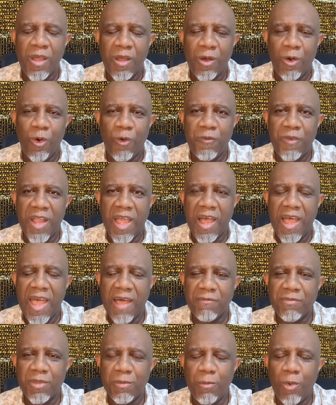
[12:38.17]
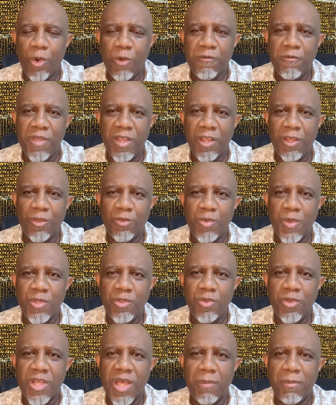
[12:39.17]
Hopefully I'll have some more videos with
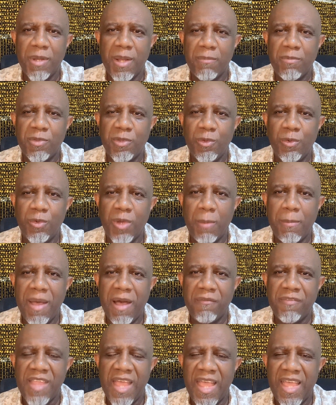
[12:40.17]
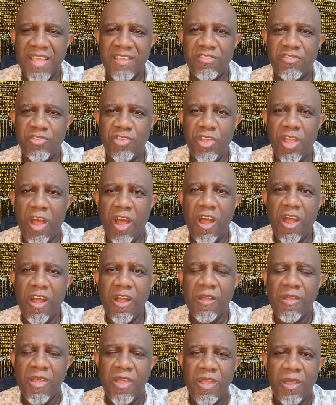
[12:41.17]
you coming up soon about the
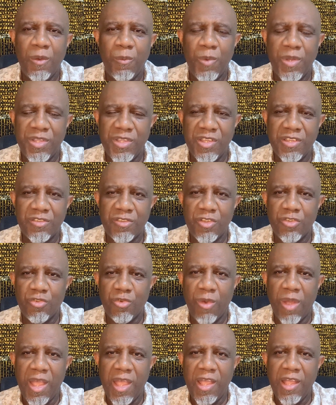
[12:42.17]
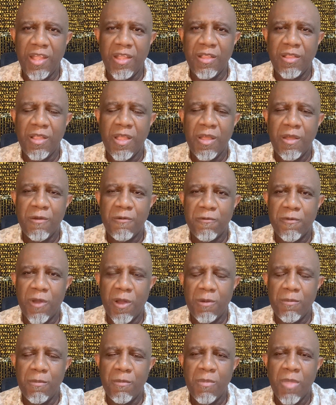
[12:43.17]
SGR, which is the train
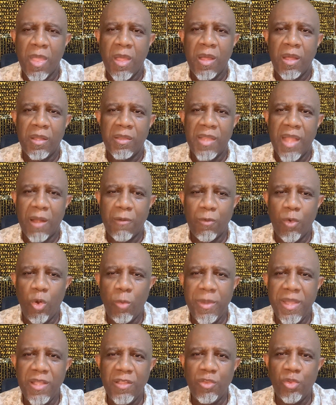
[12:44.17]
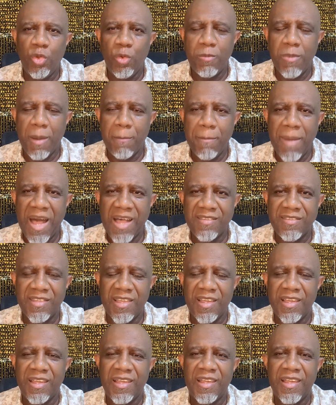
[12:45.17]
from Nairobi to
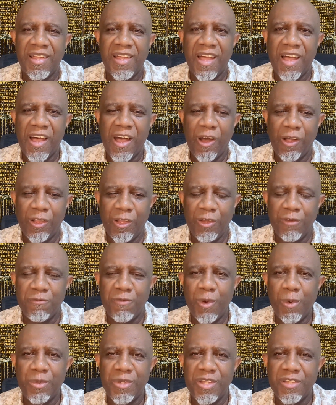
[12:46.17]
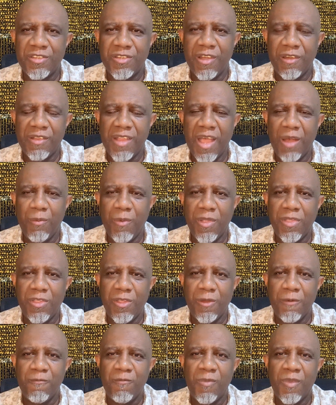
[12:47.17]
Mombasa. I'll look forward to sharing that with
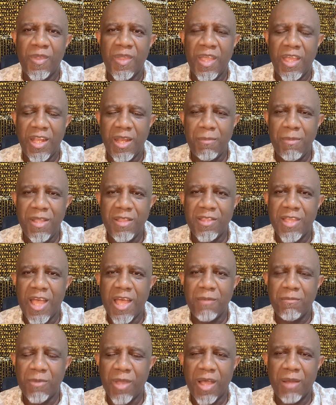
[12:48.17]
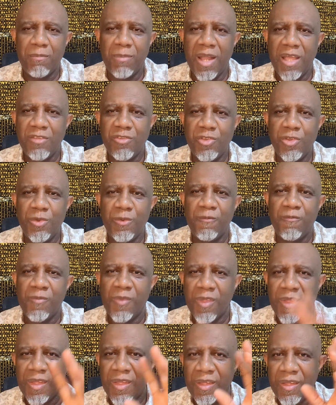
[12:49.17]
you. In the meantime, God bless you.
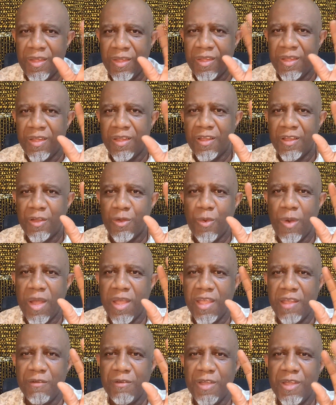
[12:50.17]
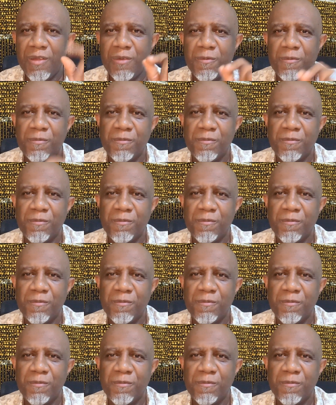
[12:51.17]
Kwaheri.